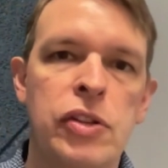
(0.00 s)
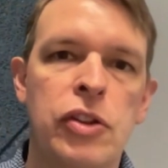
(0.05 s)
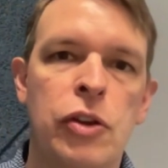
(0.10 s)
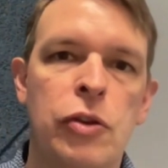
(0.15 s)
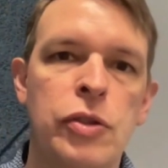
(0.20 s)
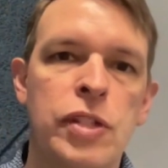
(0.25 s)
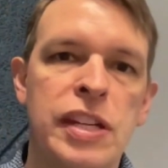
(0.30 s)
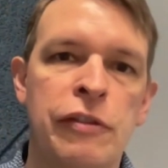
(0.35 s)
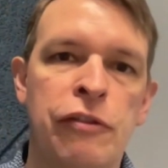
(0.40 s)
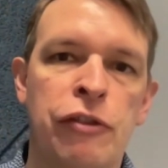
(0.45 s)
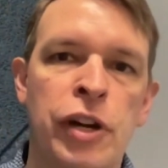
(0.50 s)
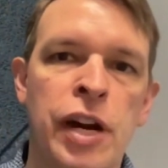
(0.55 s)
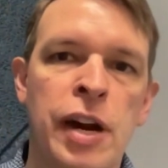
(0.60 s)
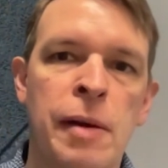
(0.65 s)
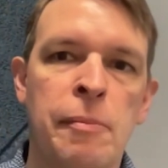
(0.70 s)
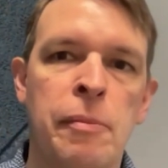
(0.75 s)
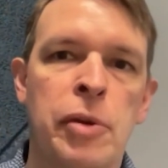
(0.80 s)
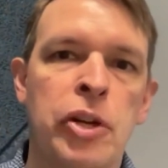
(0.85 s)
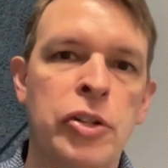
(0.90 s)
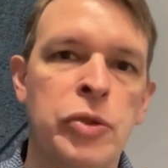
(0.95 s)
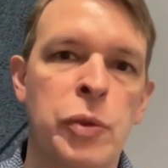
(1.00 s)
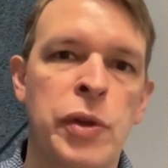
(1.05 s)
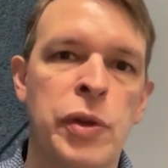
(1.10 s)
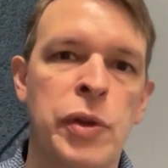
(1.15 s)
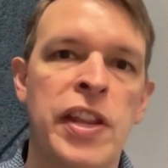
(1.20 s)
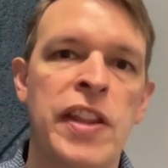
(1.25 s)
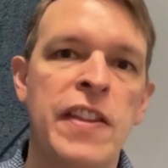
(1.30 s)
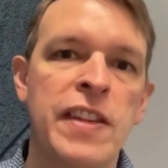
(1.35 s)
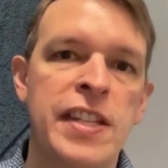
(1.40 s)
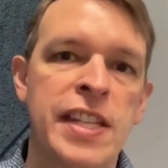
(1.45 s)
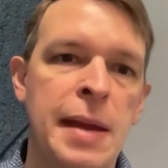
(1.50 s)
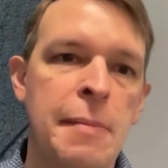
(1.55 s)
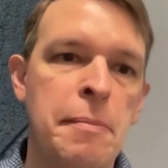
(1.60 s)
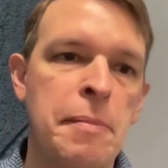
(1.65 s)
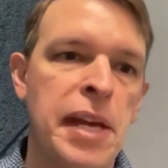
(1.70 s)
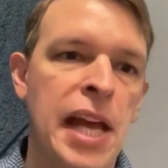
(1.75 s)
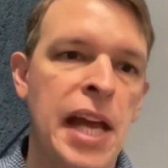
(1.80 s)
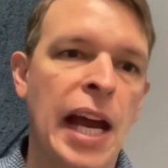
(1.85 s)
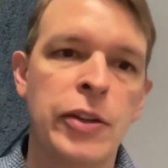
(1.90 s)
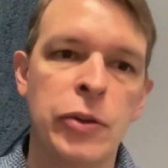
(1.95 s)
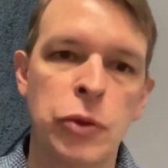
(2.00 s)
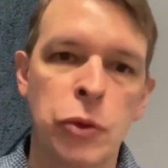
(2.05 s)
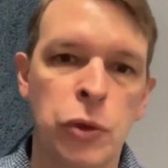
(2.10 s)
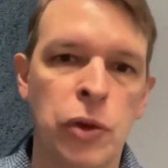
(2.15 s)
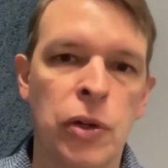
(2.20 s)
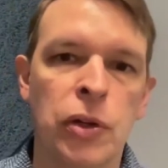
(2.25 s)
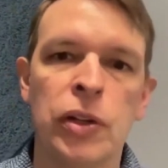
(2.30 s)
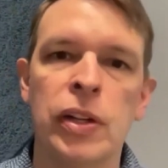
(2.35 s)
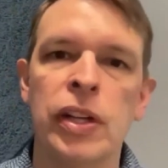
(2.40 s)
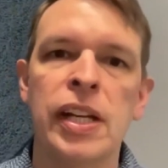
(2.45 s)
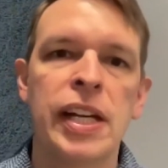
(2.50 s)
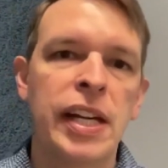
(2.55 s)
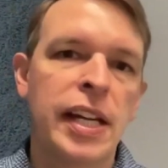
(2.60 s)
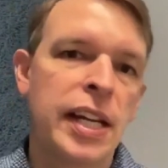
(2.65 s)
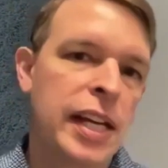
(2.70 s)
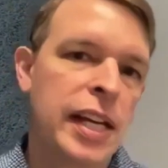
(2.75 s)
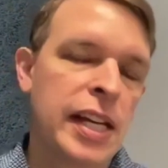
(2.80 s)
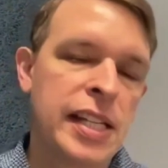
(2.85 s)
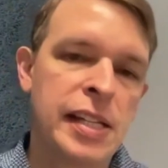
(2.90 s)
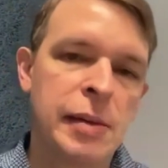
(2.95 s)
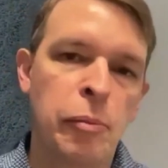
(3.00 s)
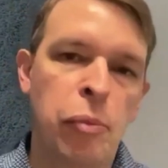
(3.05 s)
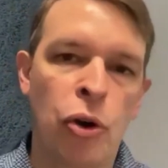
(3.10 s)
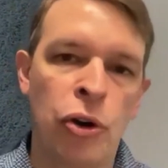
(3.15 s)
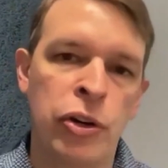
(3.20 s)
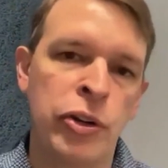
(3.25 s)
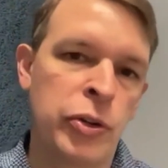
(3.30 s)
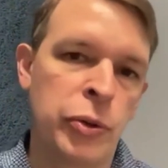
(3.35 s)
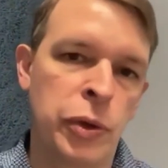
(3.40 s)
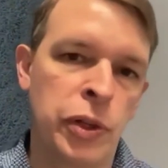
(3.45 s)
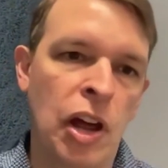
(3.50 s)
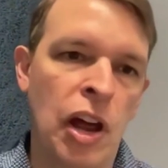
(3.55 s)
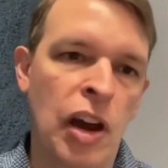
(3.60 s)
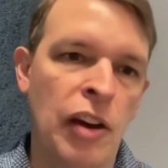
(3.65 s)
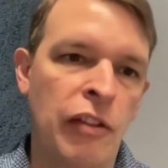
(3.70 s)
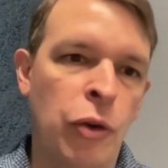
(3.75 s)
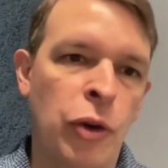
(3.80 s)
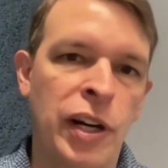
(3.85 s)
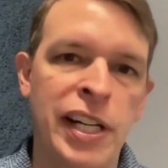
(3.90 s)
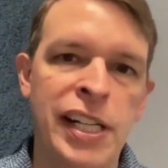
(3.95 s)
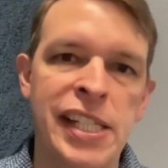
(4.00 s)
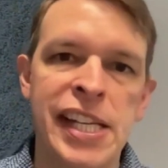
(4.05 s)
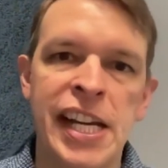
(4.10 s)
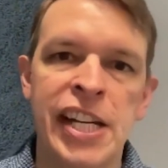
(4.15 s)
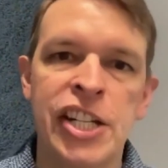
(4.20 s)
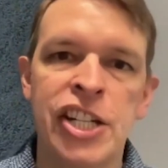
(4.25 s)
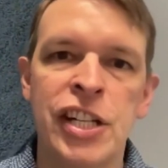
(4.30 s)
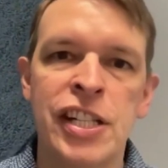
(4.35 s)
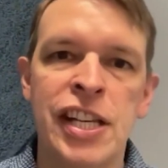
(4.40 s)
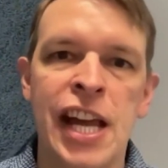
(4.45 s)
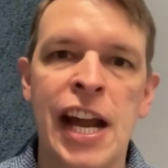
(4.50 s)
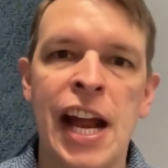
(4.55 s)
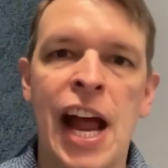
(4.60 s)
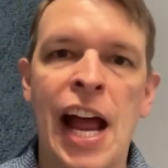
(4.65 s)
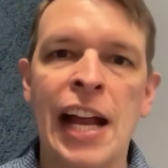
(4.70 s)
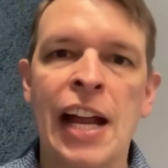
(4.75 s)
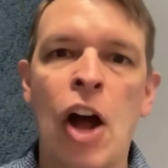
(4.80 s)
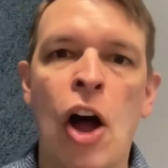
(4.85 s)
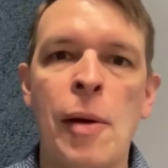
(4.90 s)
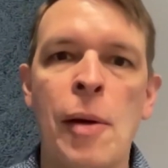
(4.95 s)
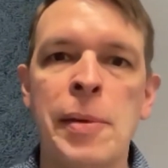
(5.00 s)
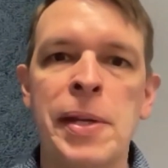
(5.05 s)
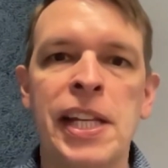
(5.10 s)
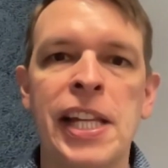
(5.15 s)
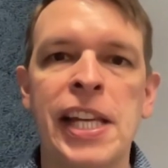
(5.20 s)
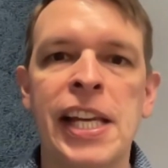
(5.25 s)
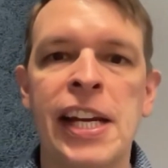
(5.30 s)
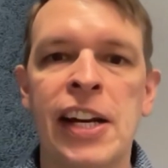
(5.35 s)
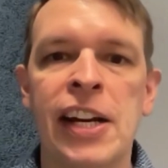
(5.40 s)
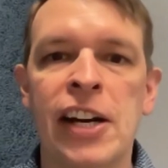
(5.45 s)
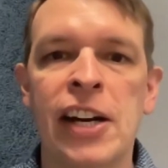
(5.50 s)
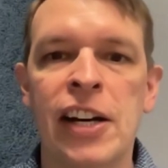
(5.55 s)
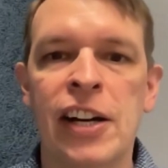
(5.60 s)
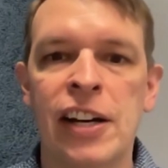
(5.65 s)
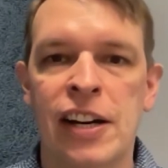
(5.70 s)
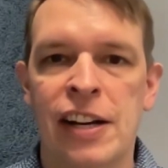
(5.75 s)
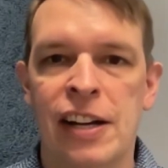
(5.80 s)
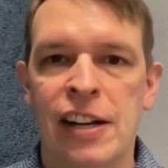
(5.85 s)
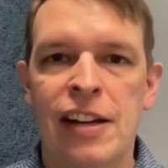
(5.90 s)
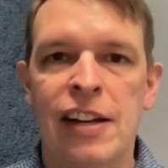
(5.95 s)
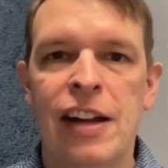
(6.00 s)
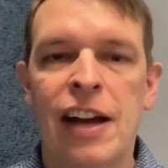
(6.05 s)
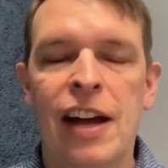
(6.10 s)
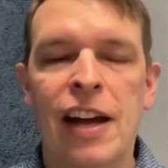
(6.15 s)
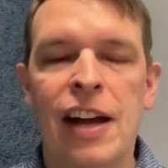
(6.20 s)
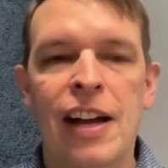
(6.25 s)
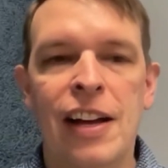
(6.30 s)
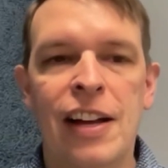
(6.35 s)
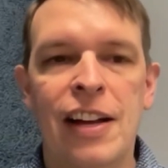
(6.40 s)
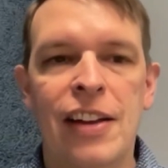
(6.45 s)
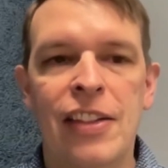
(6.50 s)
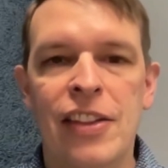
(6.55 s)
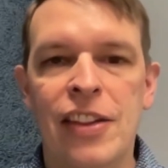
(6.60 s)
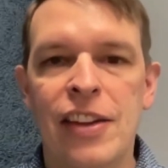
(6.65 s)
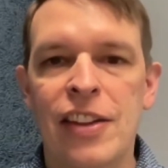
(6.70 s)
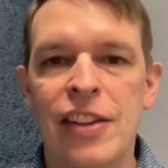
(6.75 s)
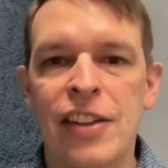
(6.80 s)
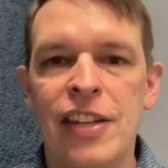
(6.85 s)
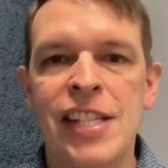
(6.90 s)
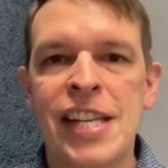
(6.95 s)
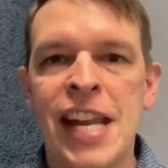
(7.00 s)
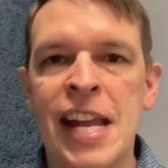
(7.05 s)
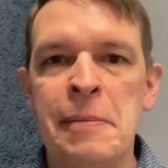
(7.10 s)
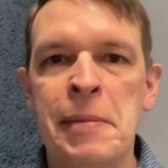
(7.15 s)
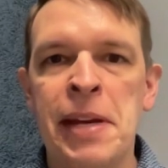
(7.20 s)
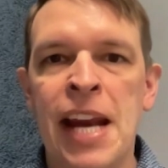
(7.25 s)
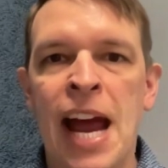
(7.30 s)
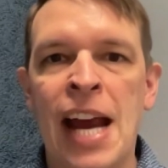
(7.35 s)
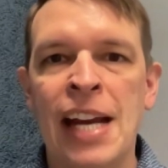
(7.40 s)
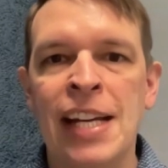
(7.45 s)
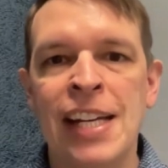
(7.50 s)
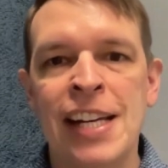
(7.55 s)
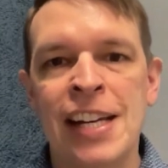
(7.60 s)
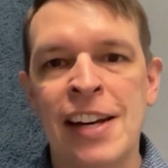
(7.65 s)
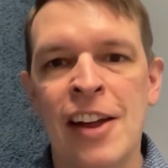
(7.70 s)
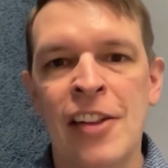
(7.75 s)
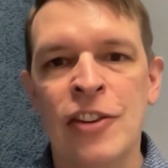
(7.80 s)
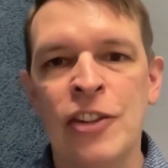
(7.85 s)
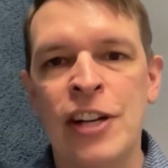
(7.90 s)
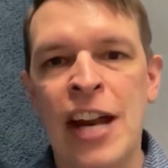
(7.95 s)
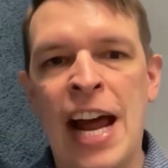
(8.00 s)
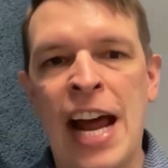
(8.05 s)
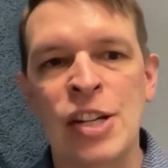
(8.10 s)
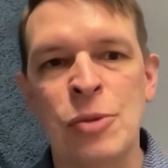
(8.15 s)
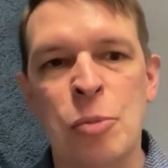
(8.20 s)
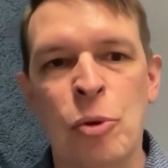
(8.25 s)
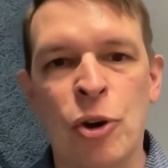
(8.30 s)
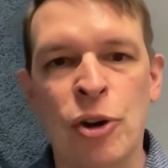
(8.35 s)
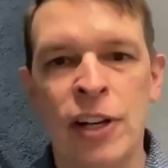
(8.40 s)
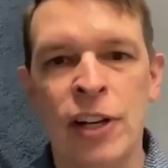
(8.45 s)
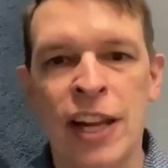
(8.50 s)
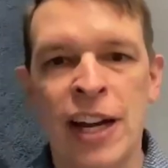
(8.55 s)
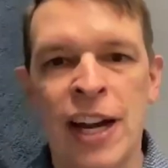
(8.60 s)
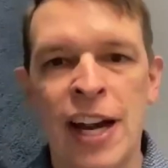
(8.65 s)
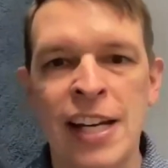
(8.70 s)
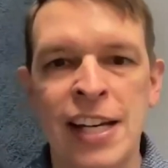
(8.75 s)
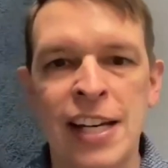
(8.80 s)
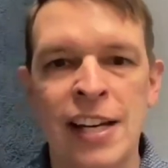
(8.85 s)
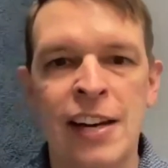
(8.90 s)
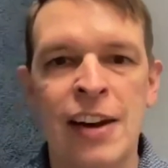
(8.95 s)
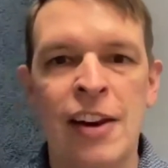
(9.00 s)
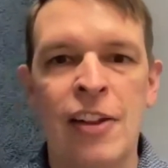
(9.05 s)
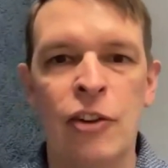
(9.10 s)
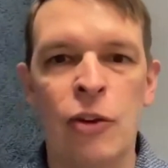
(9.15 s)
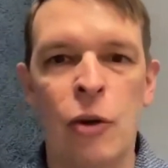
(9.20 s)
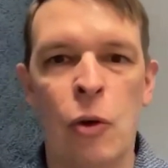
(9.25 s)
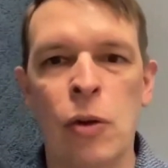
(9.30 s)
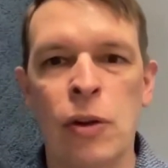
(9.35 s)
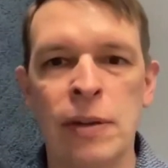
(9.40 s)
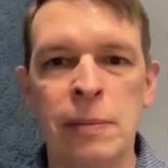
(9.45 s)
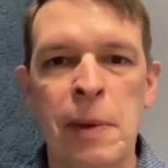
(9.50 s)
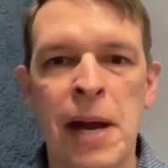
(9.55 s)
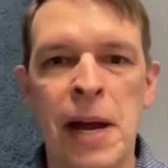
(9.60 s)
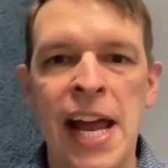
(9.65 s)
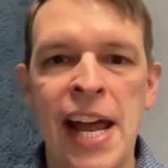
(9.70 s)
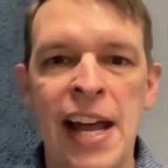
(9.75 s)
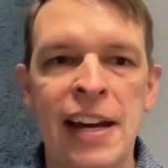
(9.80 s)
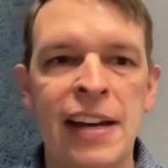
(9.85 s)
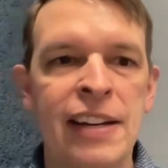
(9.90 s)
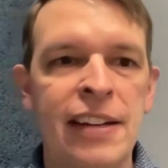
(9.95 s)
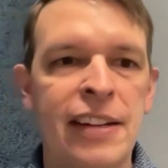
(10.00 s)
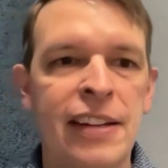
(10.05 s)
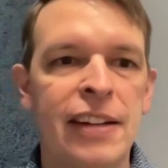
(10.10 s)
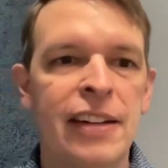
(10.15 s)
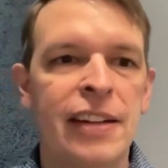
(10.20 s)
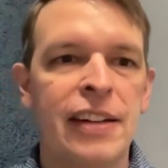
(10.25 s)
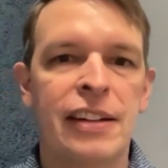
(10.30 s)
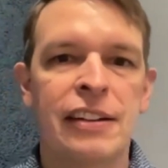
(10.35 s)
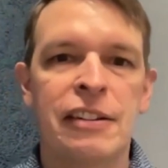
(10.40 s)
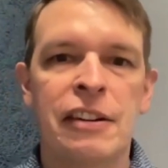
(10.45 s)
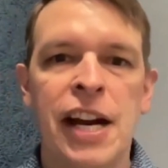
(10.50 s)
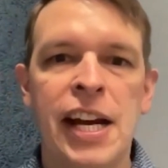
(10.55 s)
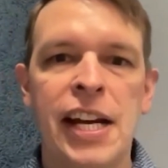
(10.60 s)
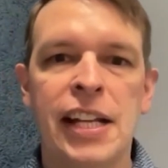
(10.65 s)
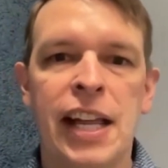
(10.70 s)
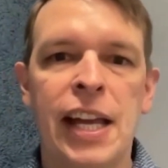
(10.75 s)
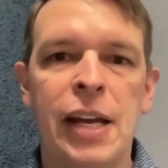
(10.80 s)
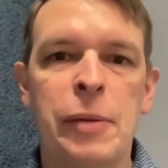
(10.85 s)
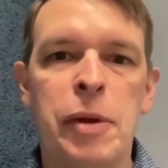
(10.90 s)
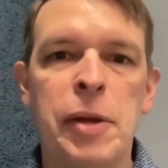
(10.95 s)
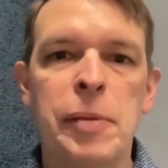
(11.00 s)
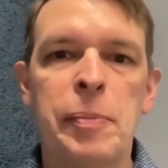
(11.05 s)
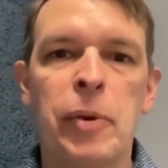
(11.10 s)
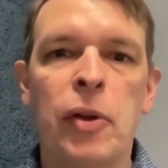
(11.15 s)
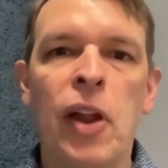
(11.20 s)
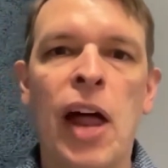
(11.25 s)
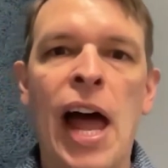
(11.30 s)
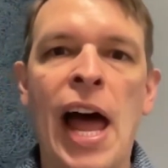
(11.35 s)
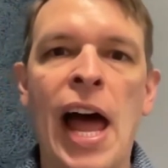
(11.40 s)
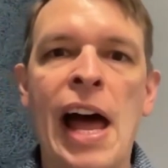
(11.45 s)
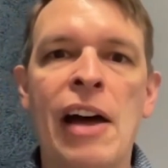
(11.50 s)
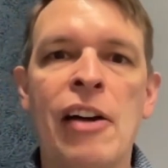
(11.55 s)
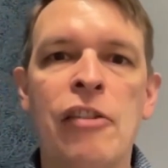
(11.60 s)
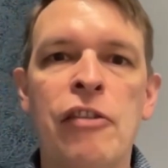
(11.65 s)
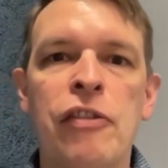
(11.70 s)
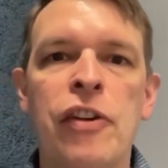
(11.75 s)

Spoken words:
different numbers within the same BI tool is important to a lot of organizations. I commonly hear the statement, I need another dashboard like I need another hole in my head, right? Like people have